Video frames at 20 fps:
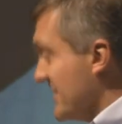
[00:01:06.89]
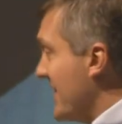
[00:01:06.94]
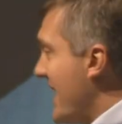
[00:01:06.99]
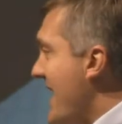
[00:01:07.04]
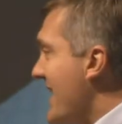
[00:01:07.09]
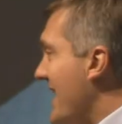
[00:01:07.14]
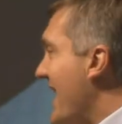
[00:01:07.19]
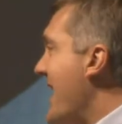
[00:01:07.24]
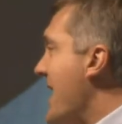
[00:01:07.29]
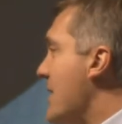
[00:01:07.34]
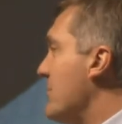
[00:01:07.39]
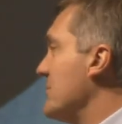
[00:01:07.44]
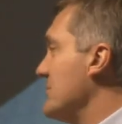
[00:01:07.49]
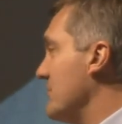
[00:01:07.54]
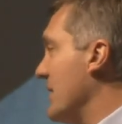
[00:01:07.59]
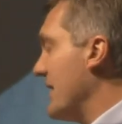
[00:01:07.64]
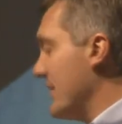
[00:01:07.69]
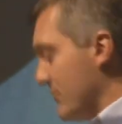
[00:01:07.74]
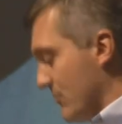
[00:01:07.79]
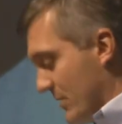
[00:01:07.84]
And that
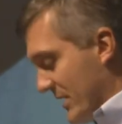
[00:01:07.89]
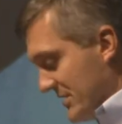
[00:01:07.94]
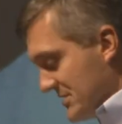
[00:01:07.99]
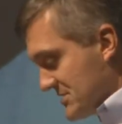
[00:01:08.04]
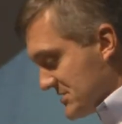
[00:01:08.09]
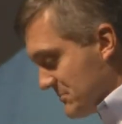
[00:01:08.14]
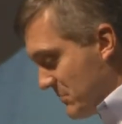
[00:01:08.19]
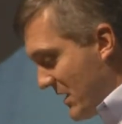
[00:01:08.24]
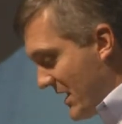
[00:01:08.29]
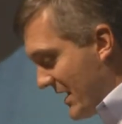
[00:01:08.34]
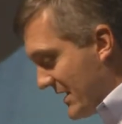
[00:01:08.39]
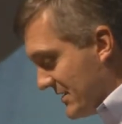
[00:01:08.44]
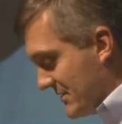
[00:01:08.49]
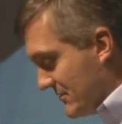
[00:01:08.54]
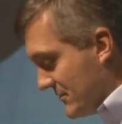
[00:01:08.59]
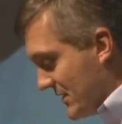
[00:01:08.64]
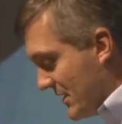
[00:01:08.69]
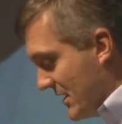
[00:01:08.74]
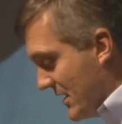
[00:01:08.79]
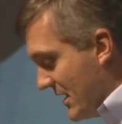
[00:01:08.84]
happened, by the way, in spite
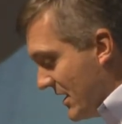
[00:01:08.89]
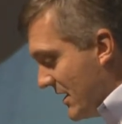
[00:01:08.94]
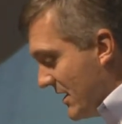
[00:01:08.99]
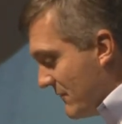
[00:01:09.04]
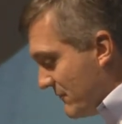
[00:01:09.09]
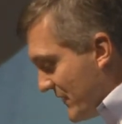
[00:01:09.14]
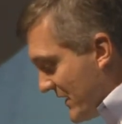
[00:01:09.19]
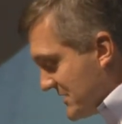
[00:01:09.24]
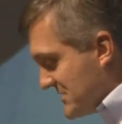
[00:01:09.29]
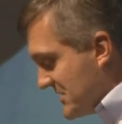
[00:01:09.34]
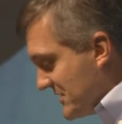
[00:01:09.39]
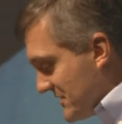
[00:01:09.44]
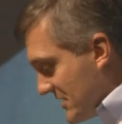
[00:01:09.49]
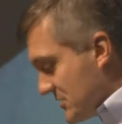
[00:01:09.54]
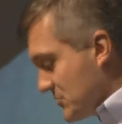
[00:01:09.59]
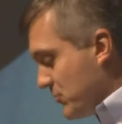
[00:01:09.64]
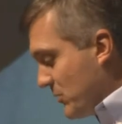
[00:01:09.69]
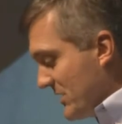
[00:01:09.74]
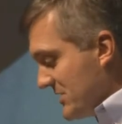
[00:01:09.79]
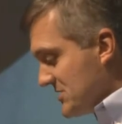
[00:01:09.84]
of facing
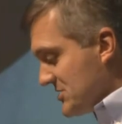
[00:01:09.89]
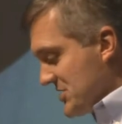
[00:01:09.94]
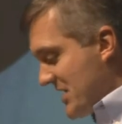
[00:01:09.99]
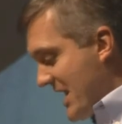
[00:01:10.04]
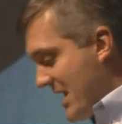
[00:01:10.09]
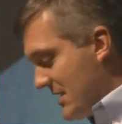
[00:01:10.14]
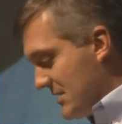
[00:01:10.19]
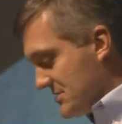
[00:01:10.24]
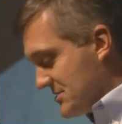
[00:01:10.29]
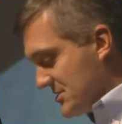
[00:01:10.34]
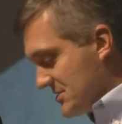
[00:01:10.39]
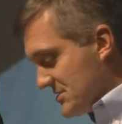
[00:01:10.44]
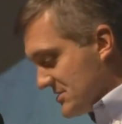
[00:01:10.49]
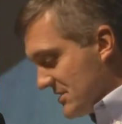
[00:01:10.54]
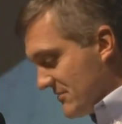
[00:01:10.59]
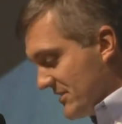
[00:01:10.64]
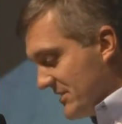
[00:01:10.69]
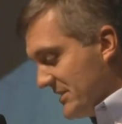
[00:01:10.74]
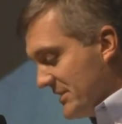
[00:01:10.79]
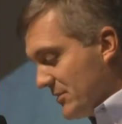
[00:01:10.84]
the twin
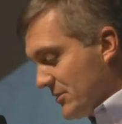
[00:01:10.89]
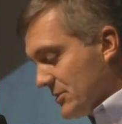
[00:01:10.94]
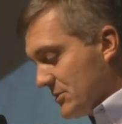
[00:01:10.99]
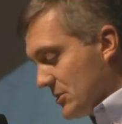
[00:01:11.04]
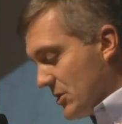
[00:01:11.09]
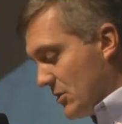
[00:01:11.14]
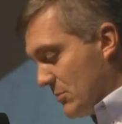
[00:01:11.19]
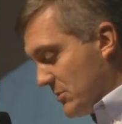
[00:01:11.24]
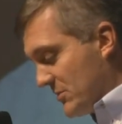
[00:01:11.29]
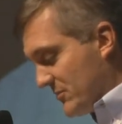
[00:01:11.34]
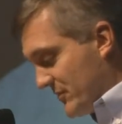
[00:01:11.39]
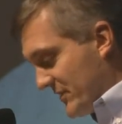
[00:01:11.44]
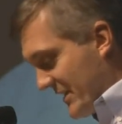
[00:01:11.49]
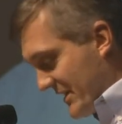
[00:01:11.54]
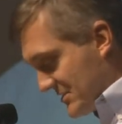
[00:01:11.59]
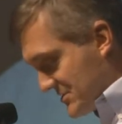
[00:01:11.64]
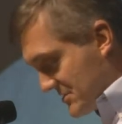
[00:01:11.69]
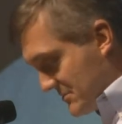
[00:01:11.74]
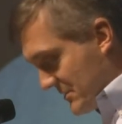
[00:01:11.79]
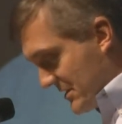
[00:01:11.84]
challenges of a near global
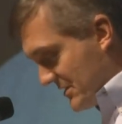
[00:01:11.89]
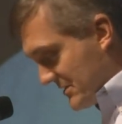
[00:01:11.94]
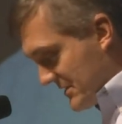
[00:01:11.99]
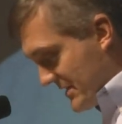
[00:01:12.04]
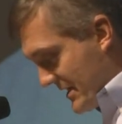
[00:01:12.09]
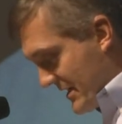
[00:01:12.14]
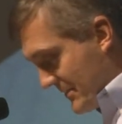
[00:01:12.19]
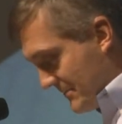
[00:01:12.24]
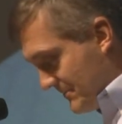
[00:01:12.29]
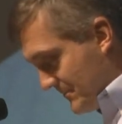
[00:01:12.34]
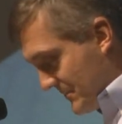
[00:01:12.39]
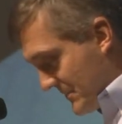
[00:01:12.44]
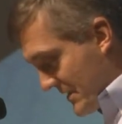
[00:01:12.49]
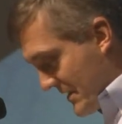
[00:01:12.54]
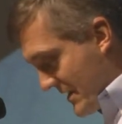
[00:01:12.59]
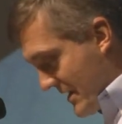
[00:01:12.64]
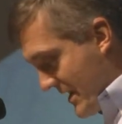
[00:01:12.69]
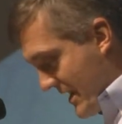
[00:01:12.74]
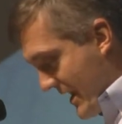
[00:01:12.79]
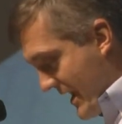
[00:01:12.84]
financial meltdown
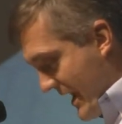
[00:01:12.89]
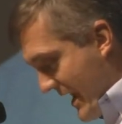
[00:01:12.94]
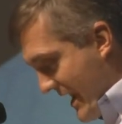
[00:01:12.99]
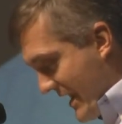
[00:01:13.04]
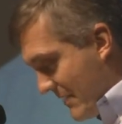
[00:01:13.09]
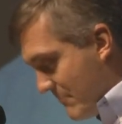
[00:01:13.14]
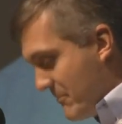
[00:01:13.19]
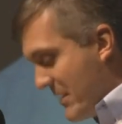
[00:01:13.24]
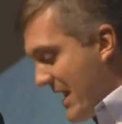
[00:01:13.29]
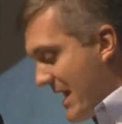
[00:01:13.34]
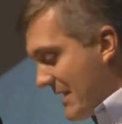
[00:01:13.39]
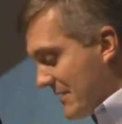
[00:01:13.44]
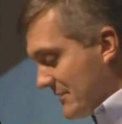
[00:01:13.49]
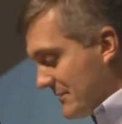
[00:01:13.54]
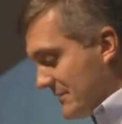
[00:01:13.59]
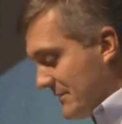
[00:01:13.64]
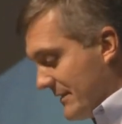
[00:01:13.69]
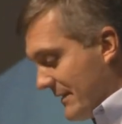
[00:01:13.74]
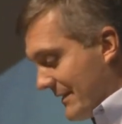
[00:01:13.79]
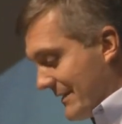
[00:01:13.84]
and a
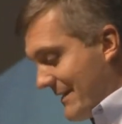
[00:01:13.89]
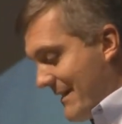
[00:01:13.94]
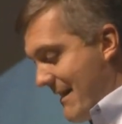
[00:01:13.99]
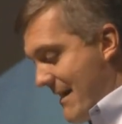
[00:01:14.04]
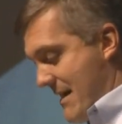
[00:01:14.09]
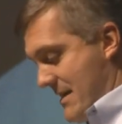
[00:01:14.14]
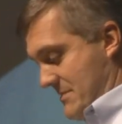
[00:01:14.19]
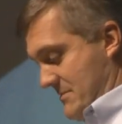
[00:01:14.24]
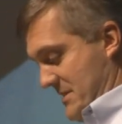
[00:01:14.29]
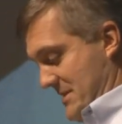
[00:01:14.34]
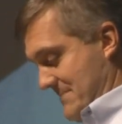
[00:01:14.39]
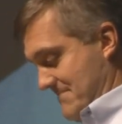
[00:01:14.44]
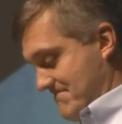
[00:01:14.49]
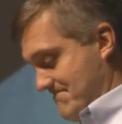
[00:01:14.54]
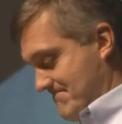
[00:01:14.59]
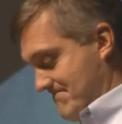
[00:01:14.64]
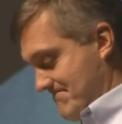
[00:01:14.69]
battered economy.